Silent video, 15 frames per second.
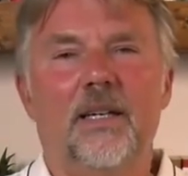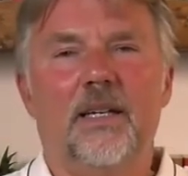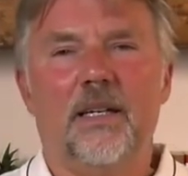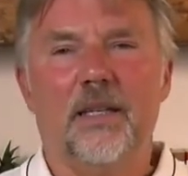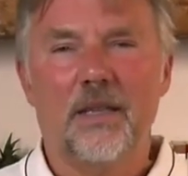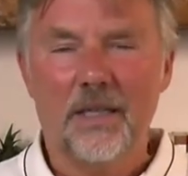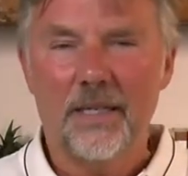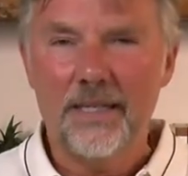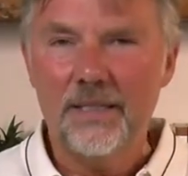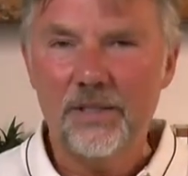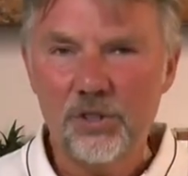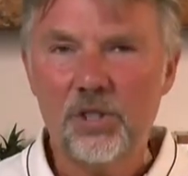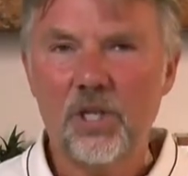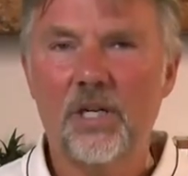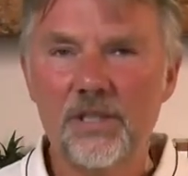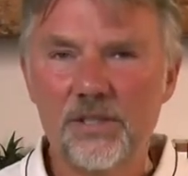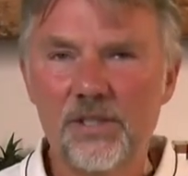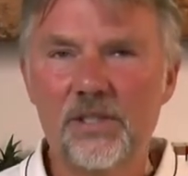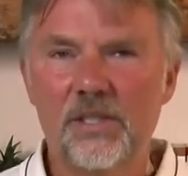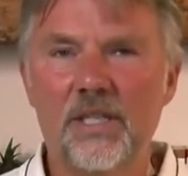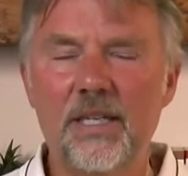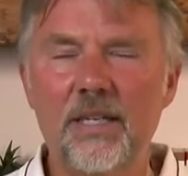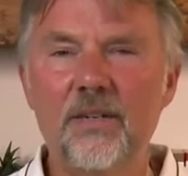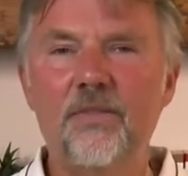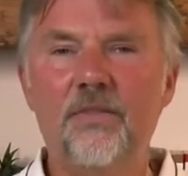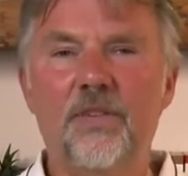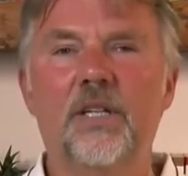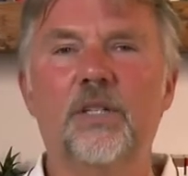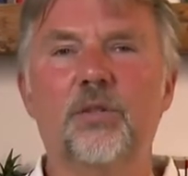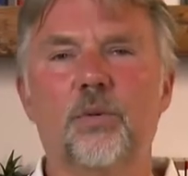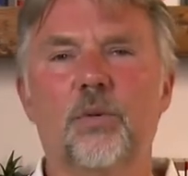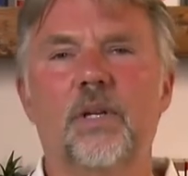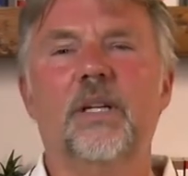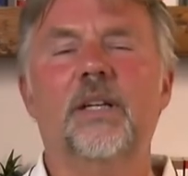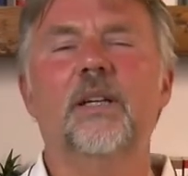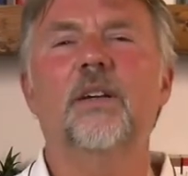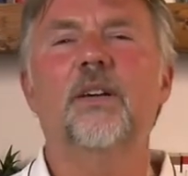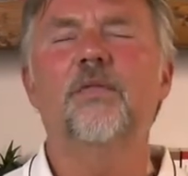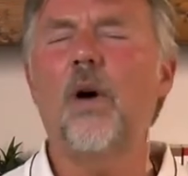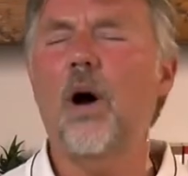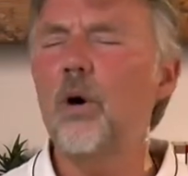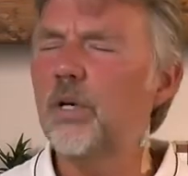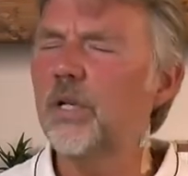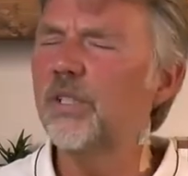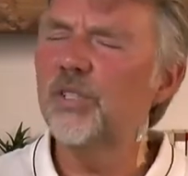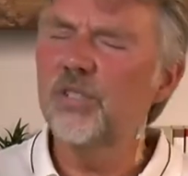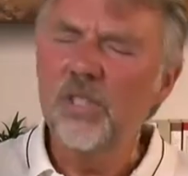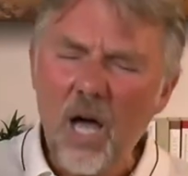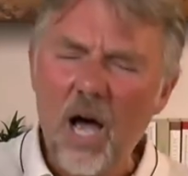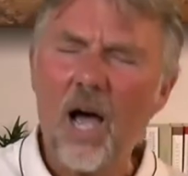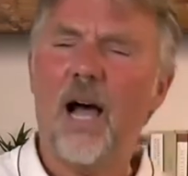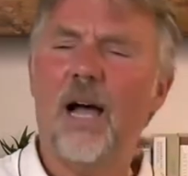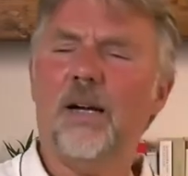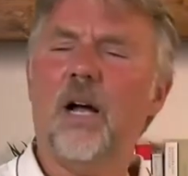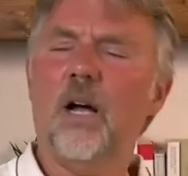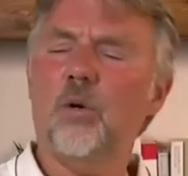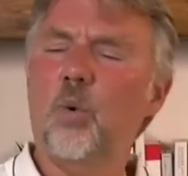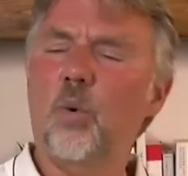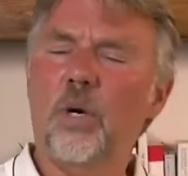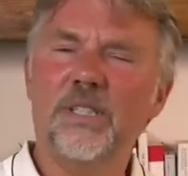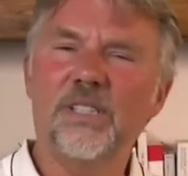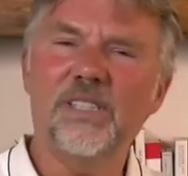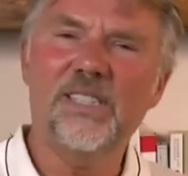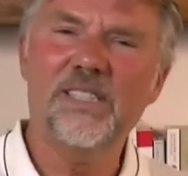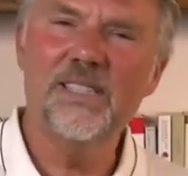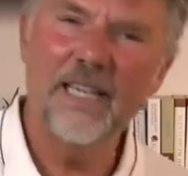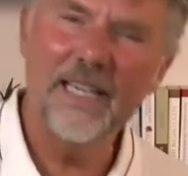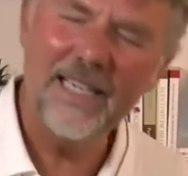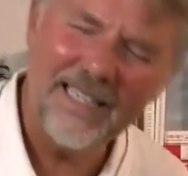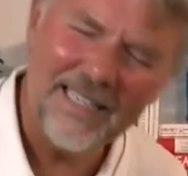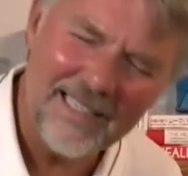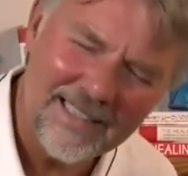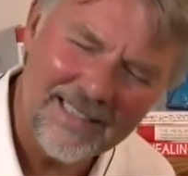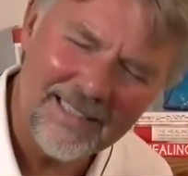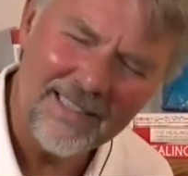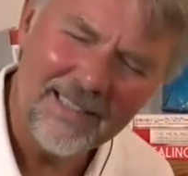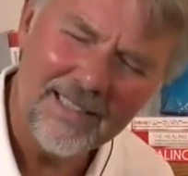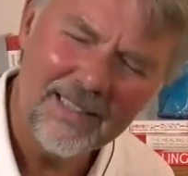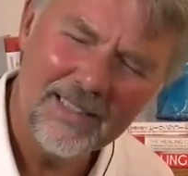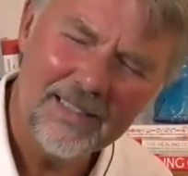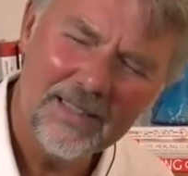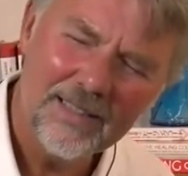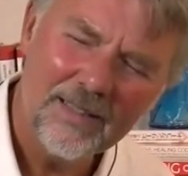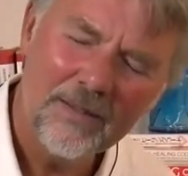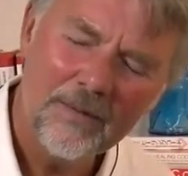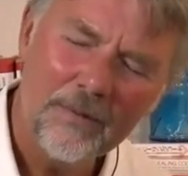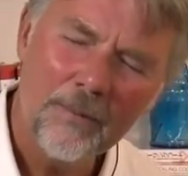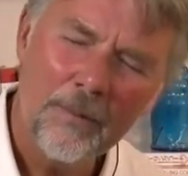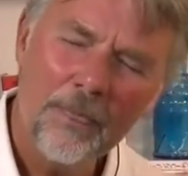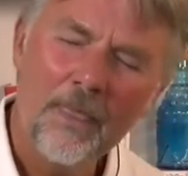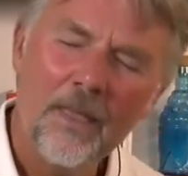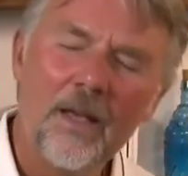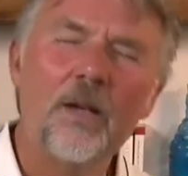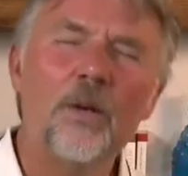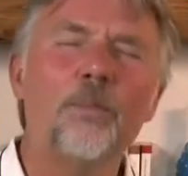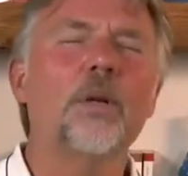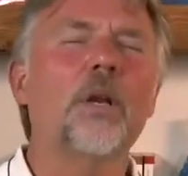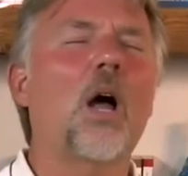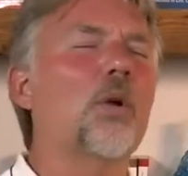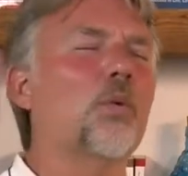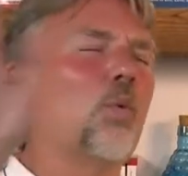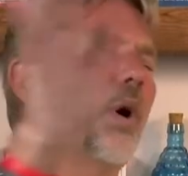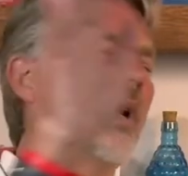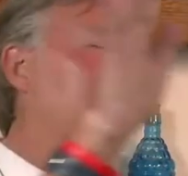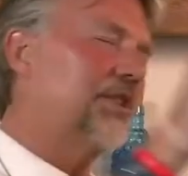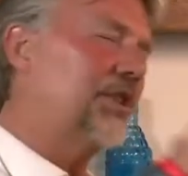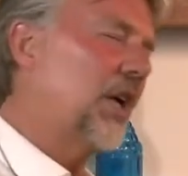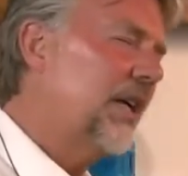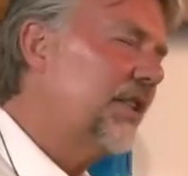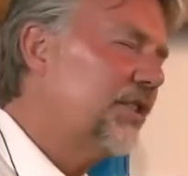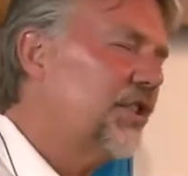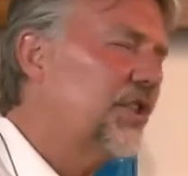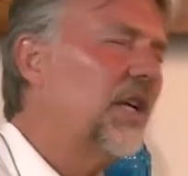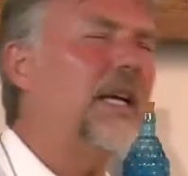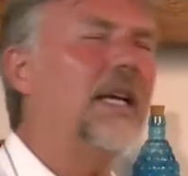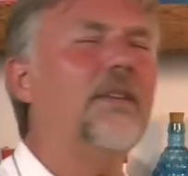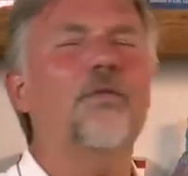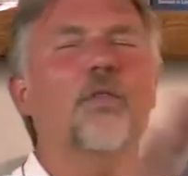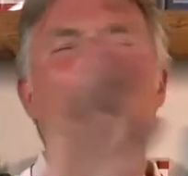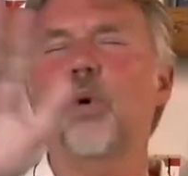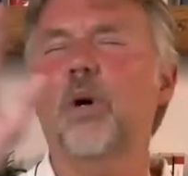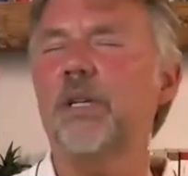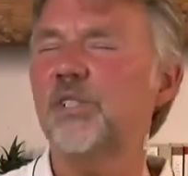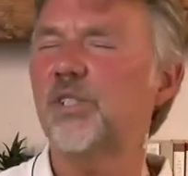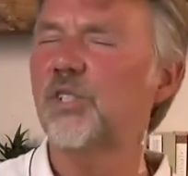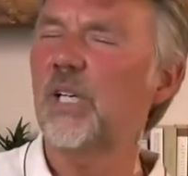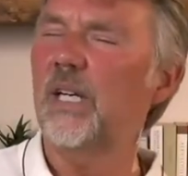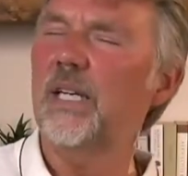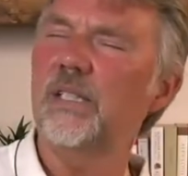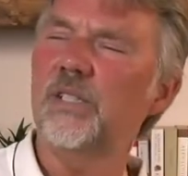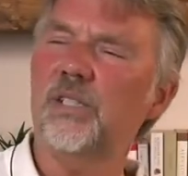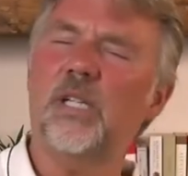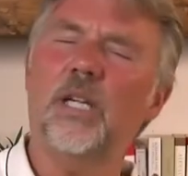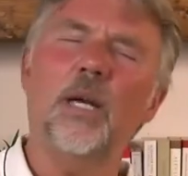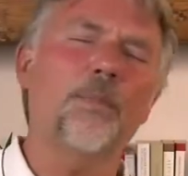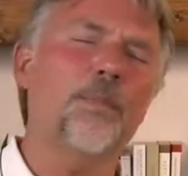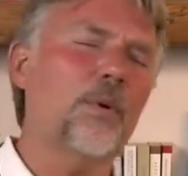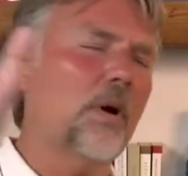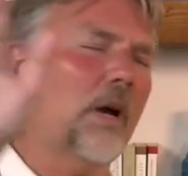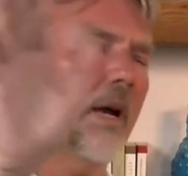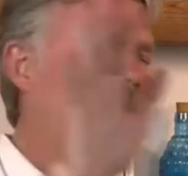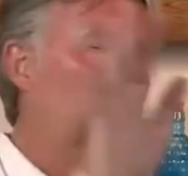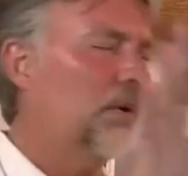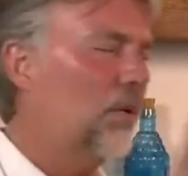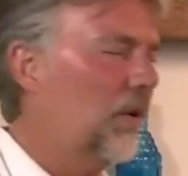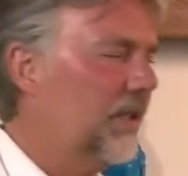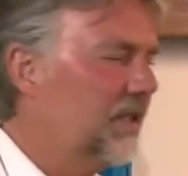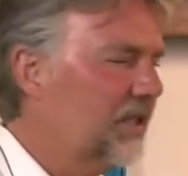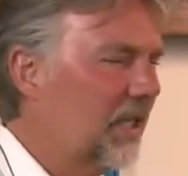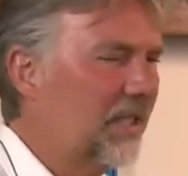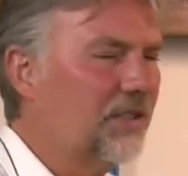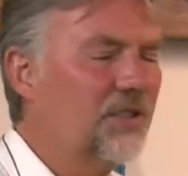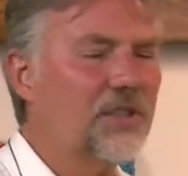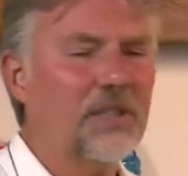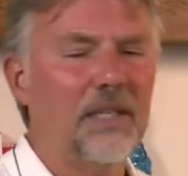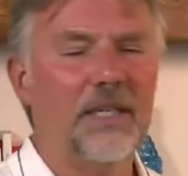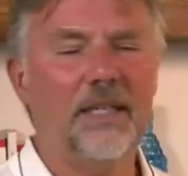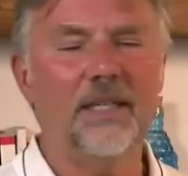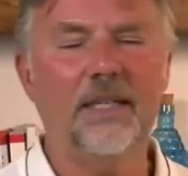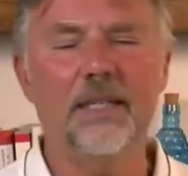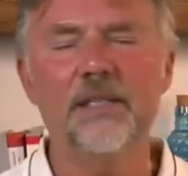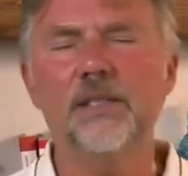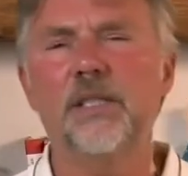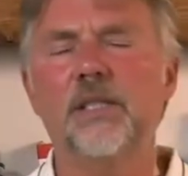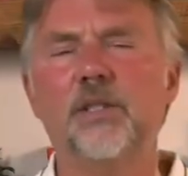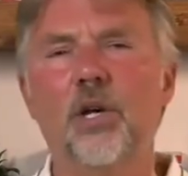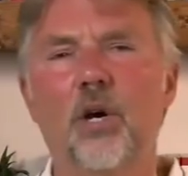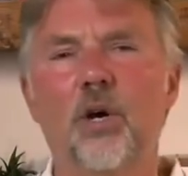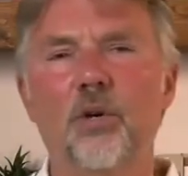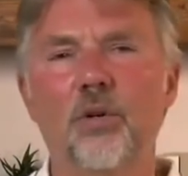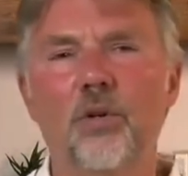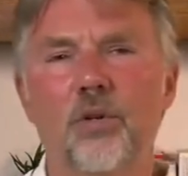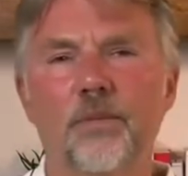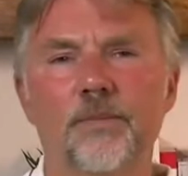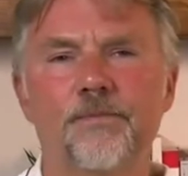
leads us in victory. Focus not on what is seen, but on what is unseen, for what is seen is temporary, what is unseen is eternal.